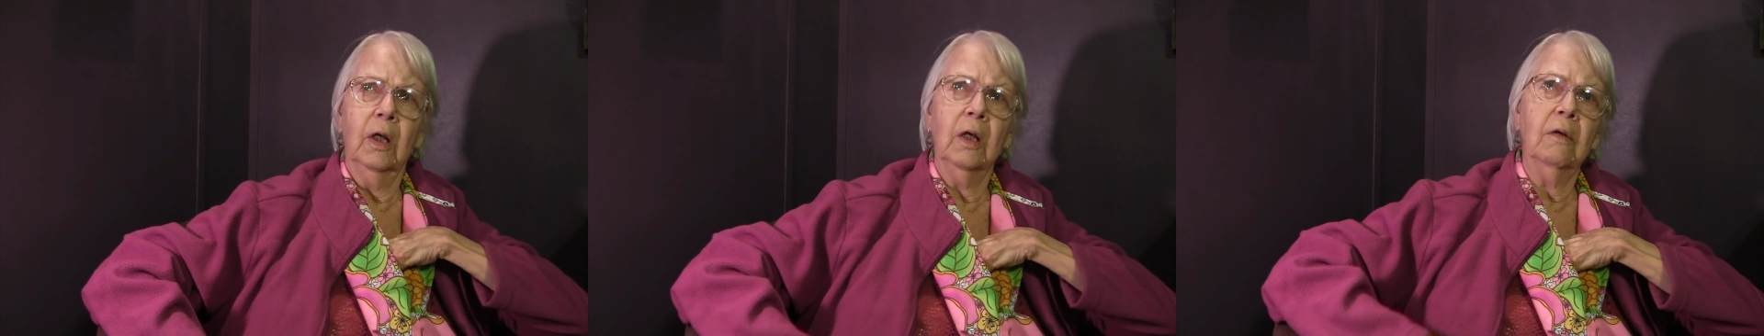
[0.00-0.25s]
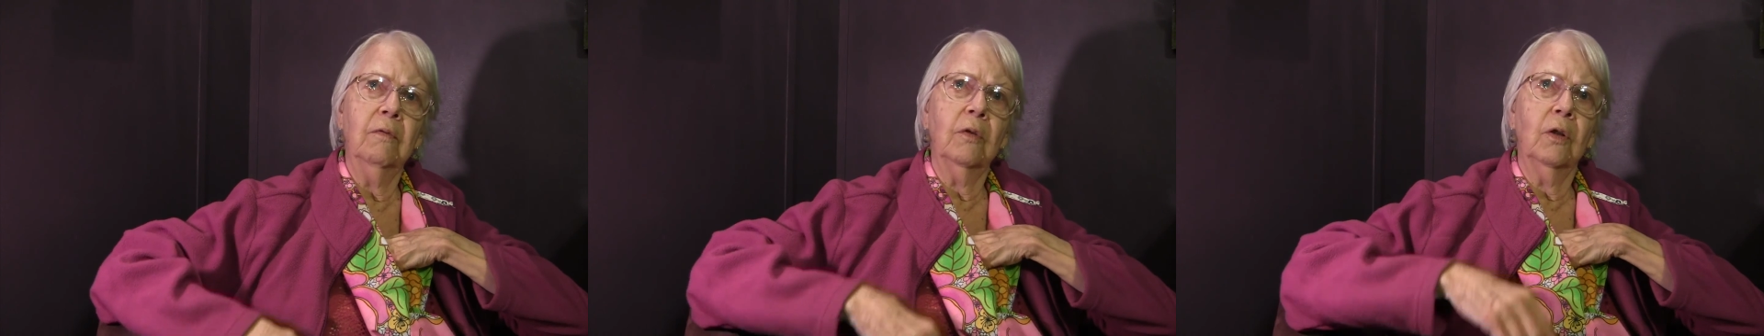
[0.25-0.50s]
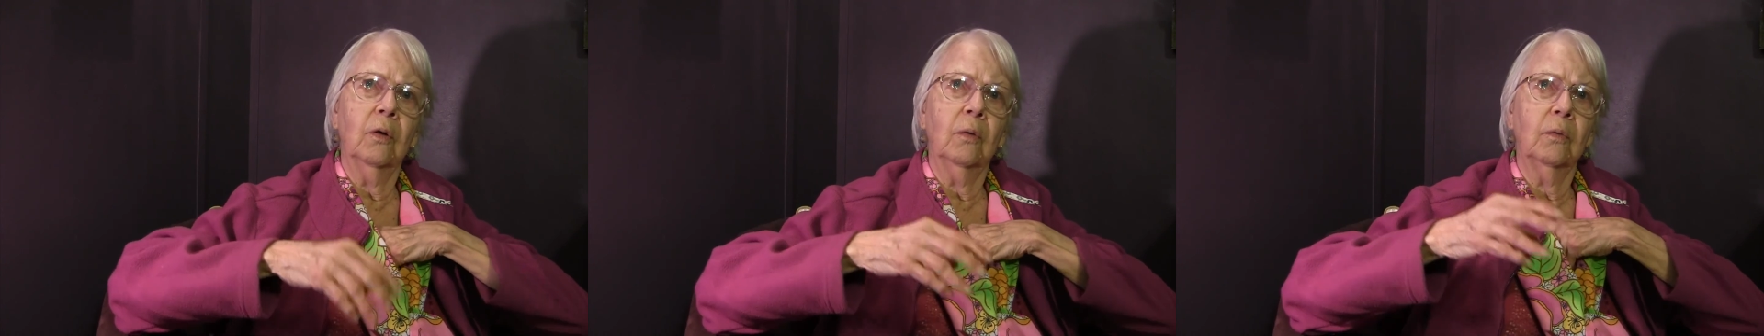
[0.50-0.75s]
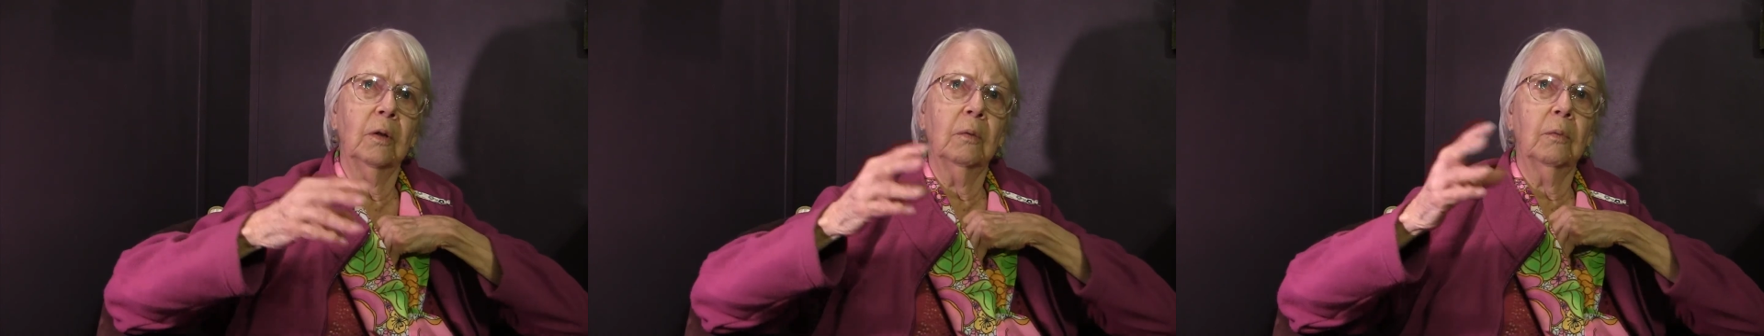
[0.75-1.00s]
even
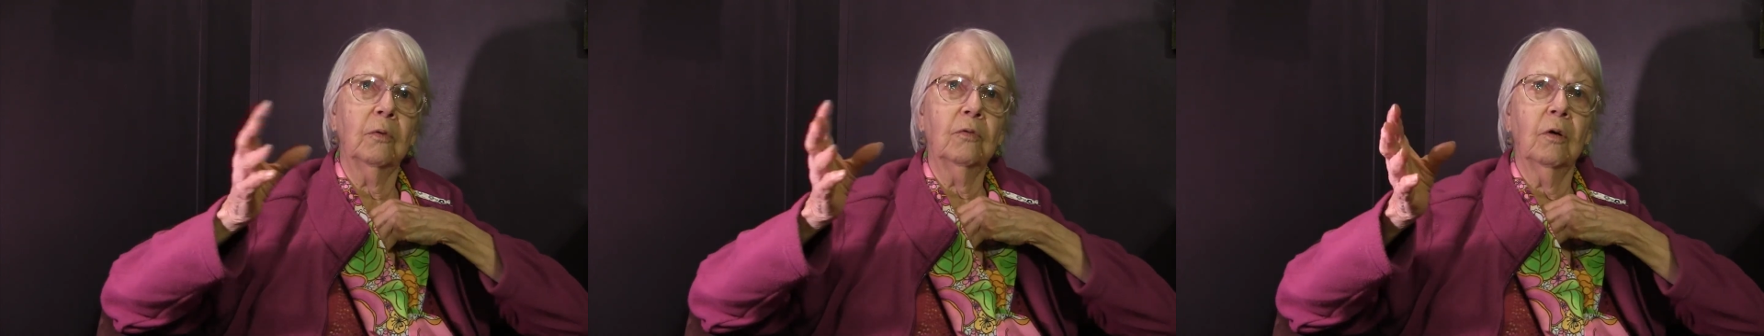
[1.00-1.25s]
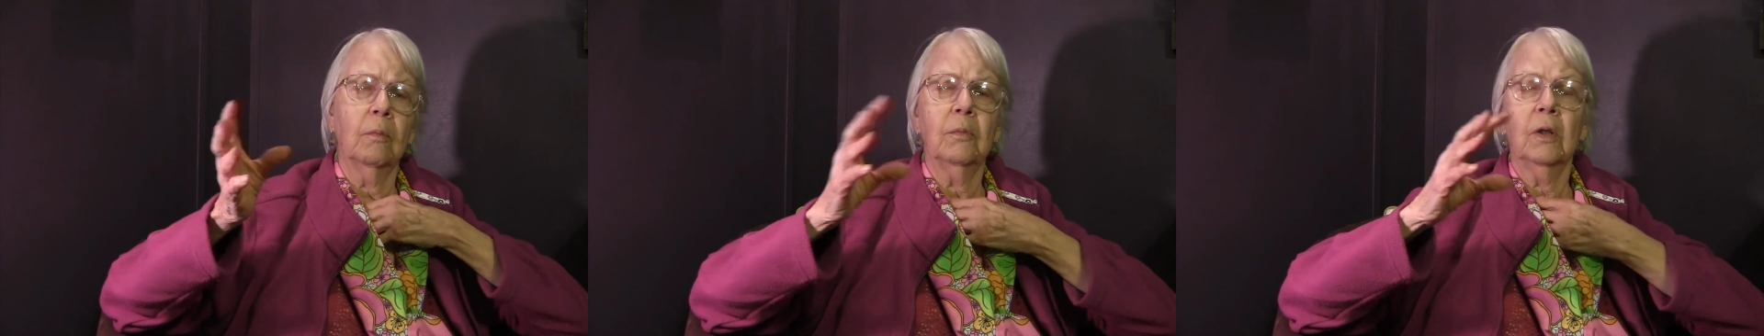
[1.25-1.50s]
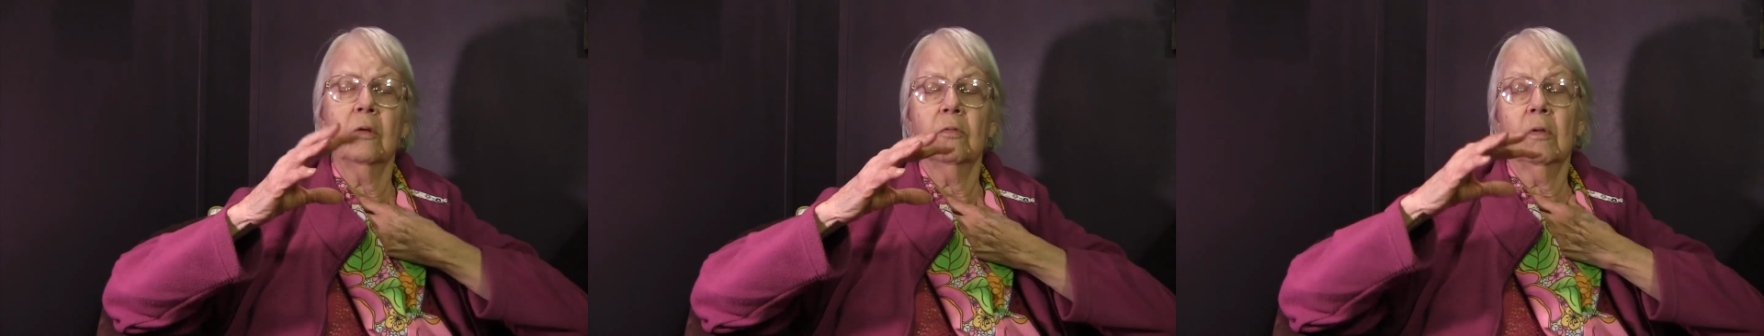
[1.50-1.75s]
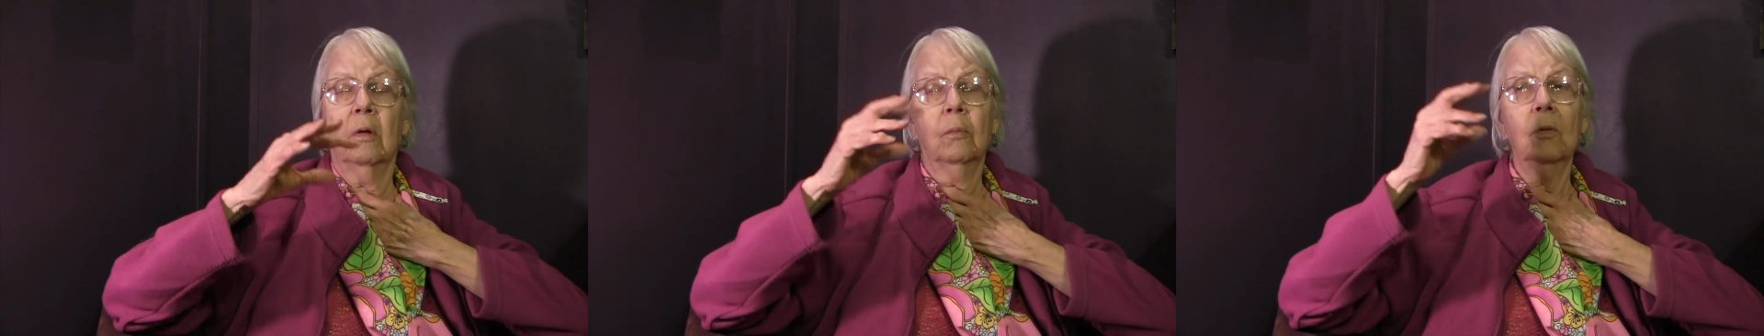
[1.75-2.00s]
though there were some
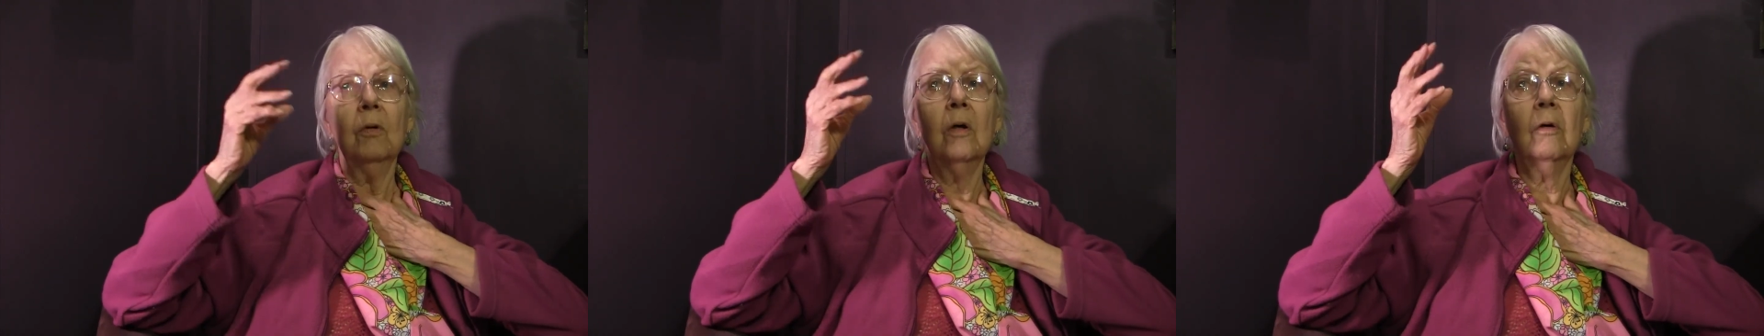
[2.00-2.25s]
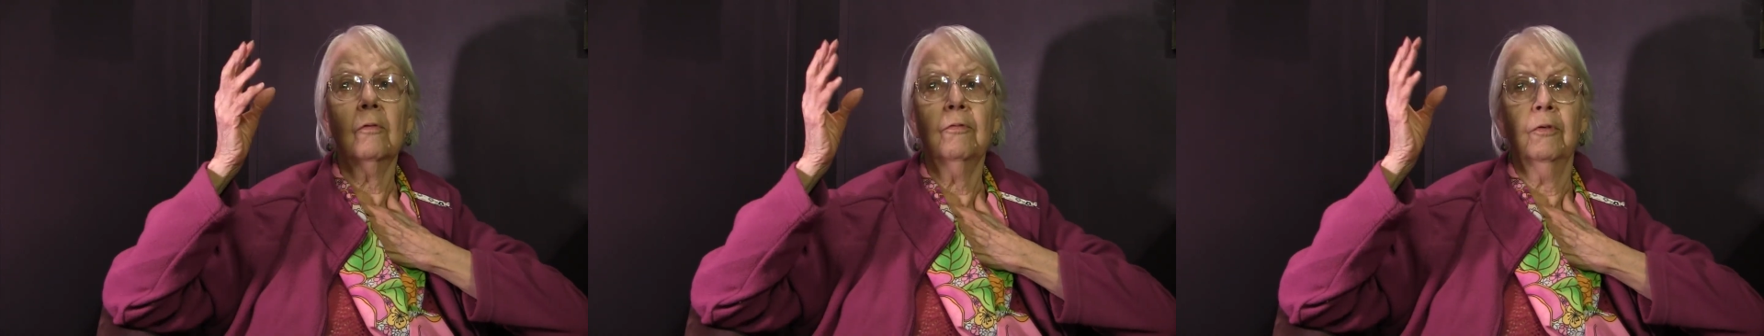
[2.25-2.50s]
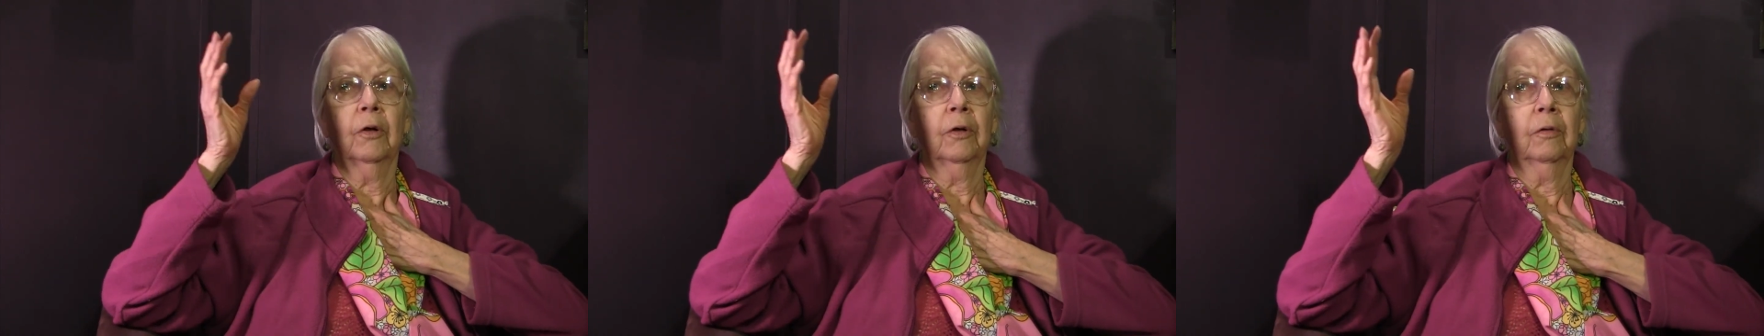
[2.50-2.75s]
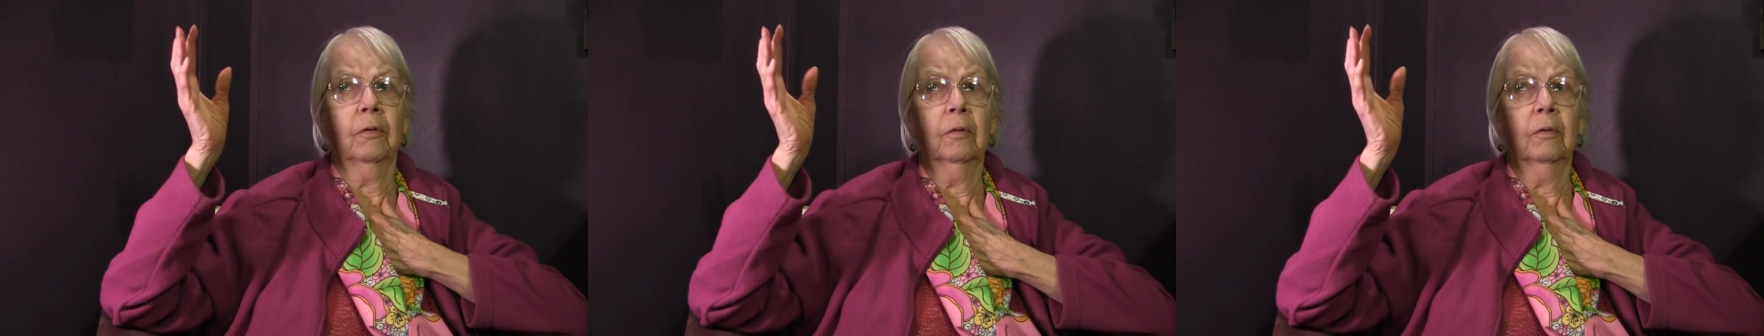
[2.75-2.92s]
things that were not fun.